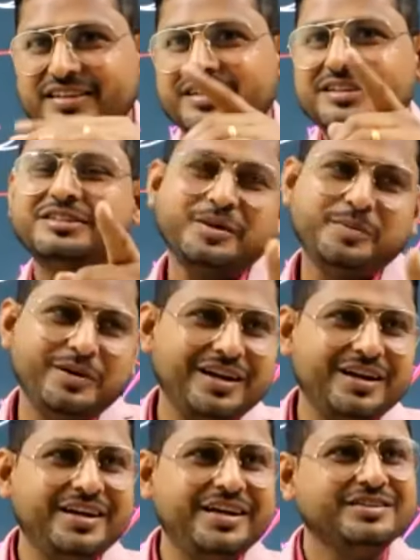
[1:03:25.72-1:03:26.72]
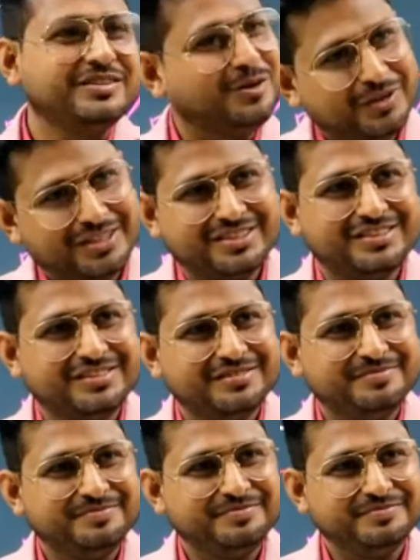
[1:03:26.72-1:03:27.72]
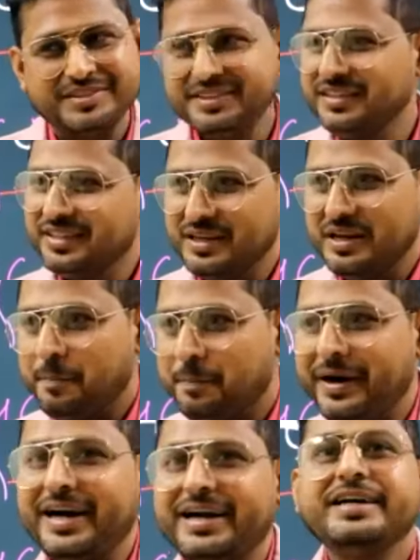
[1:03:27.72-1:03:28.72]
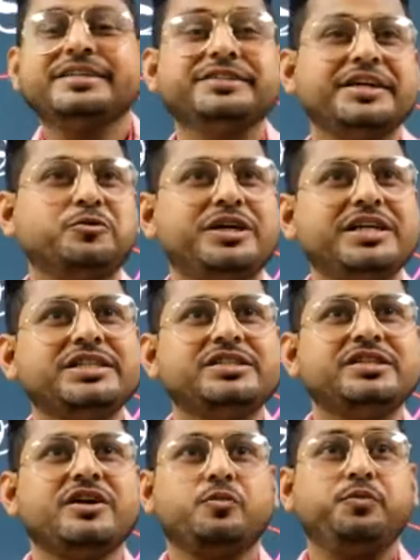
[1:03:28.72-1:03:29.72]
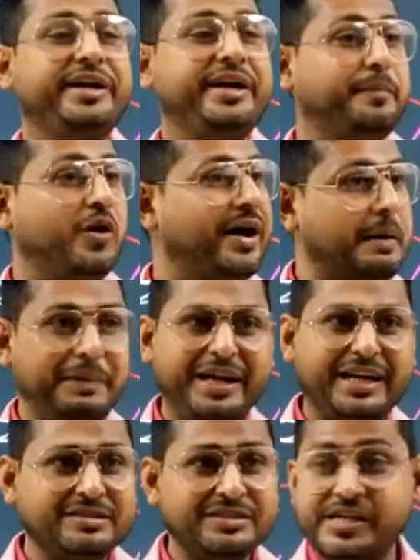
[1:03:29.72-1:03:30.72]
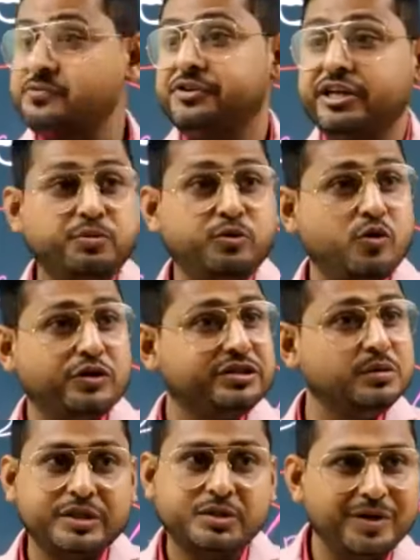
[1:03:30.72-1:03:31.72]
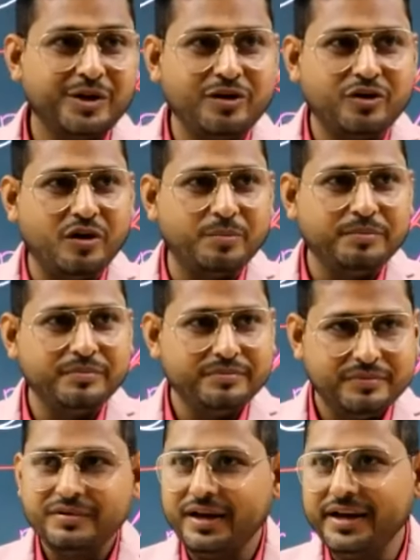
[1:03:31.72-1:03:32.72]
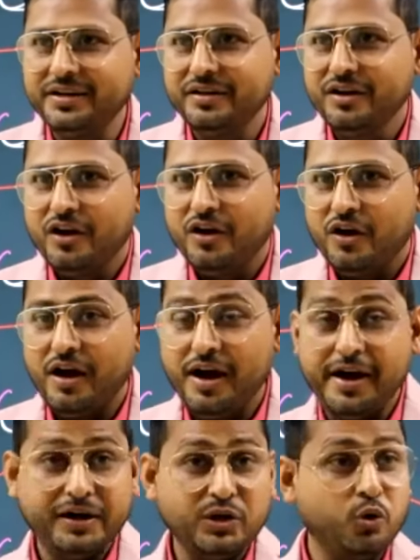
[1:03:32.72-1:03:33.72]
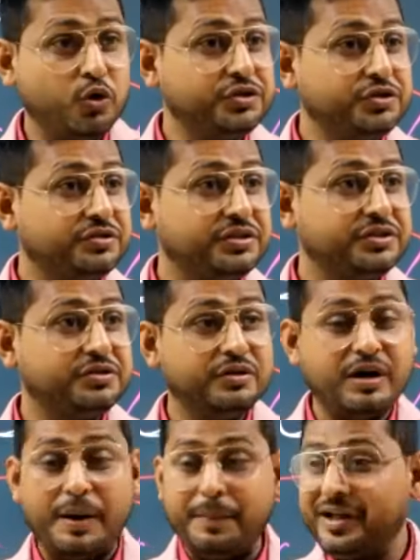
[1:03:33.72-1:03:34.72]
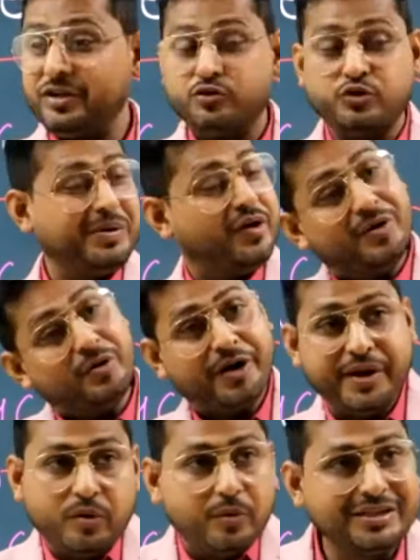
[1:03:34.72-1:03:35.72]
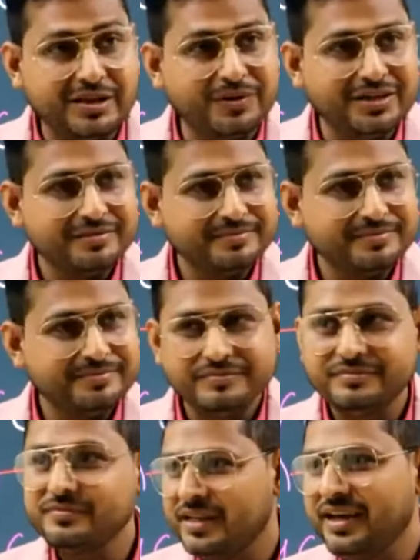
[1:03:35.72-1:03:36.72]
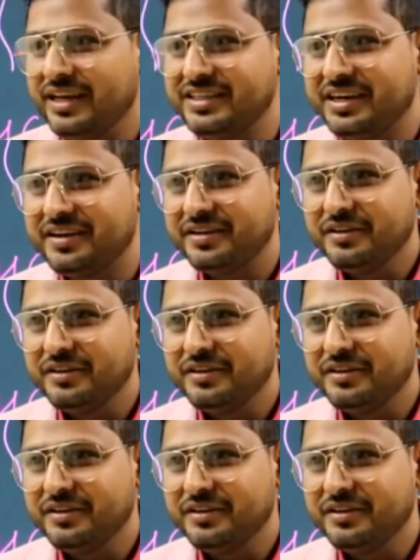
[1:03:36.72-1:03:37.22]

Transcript: Similarly, servers. But servers, we deploy applications such as Facebook, SIEMXPERT.com, right? And those applications should be available 24/7, isn't it?